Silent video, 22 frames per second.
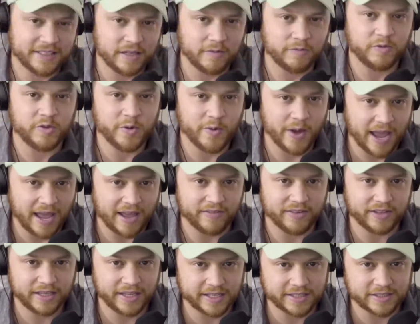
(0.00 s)
if you have
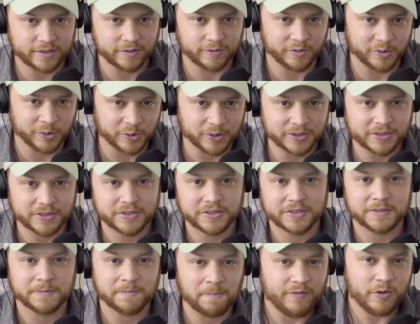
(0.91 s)
a guest, of
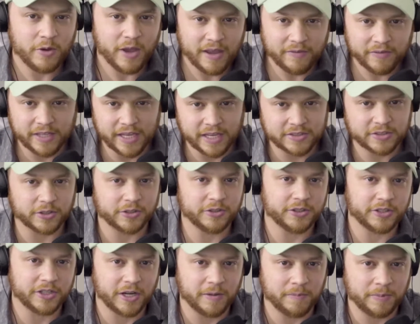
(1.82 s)
course. If you have guests on
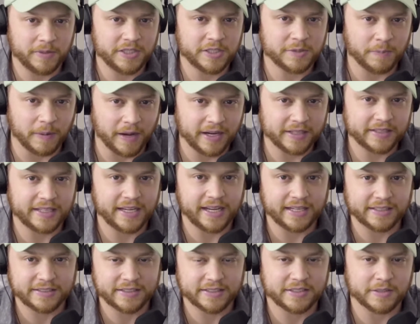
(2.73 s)
your company's
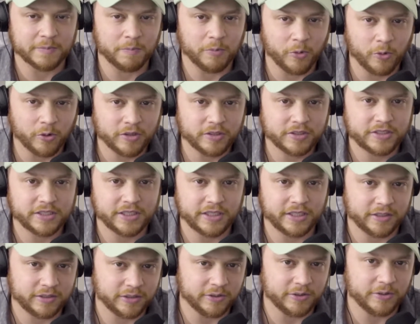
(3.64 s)
podcast, it's important to
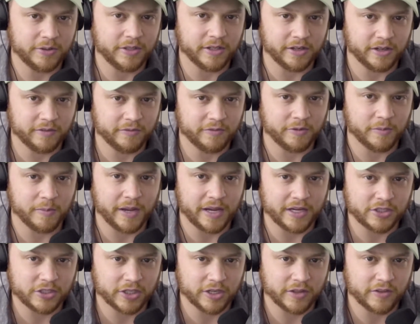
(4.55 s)
include their
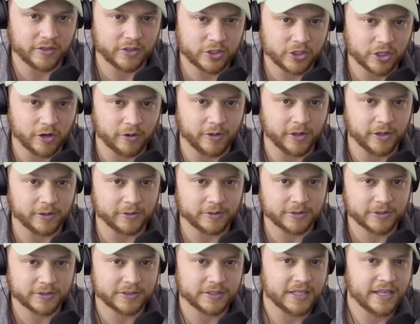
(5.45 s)
information in the show
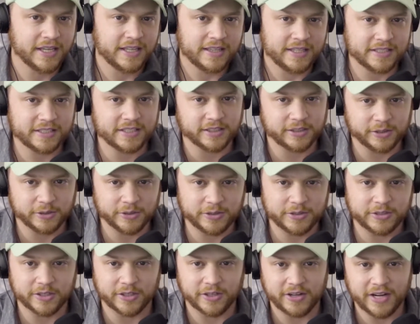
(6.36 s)
notes. This
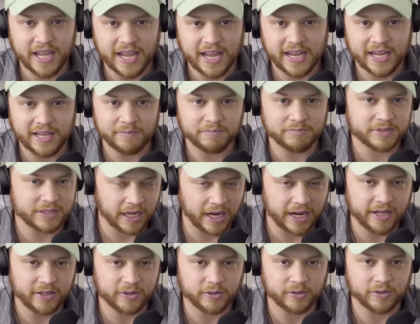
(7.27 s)
includes their name,
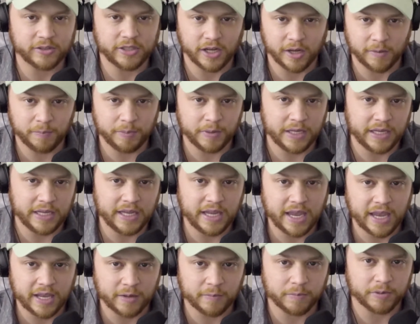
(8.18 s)
title,
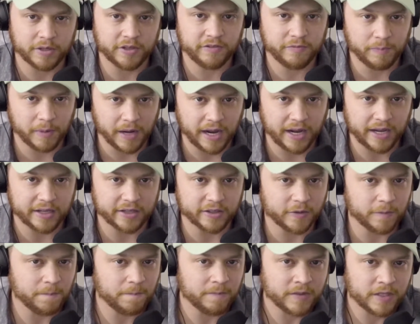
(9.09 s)
company, and a brief
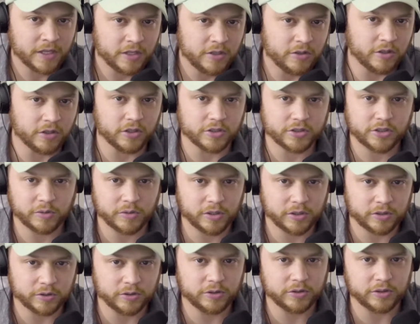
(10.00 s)
bio. You can also
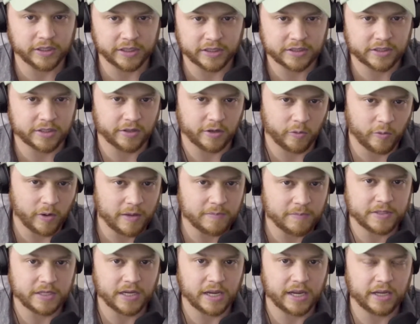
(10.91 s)
include links to their
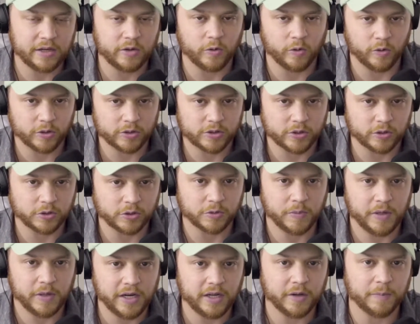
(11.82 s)
website or social
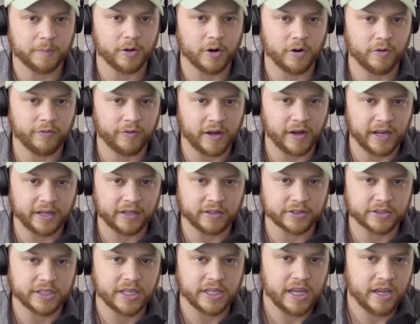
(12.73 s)
media
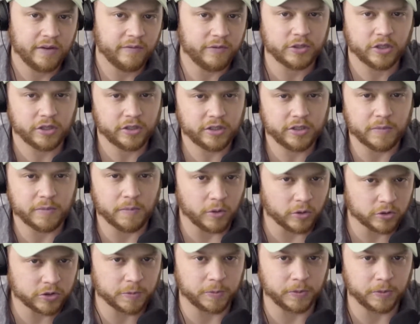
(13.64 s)
profiles. If you're talking to
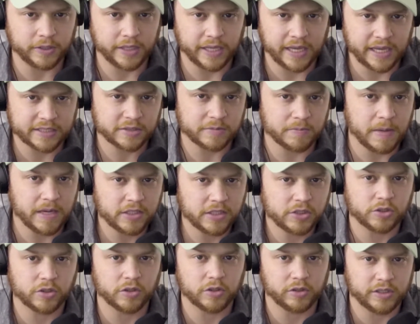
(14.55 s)
multiple guests, make
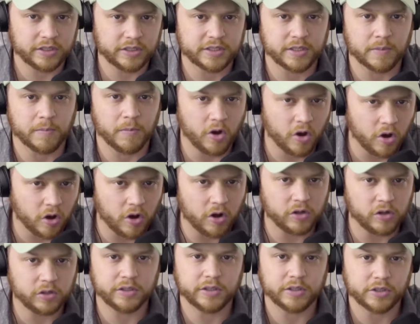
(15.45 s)
sure to list them
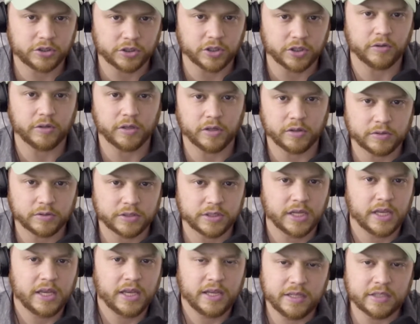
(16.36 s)
all in the show notes.
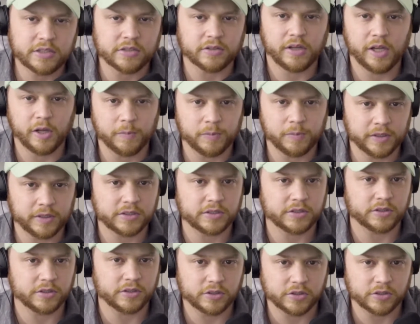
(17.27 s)
This will help
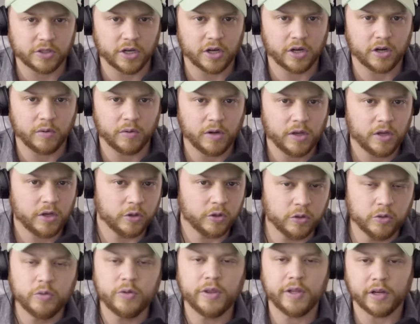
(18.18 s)
listeners know
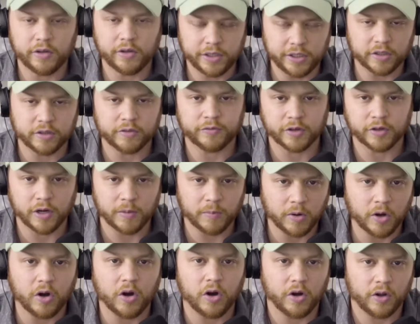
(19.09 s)
who they'll hear
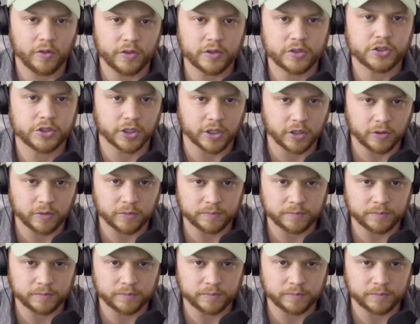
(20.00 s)
from on the show.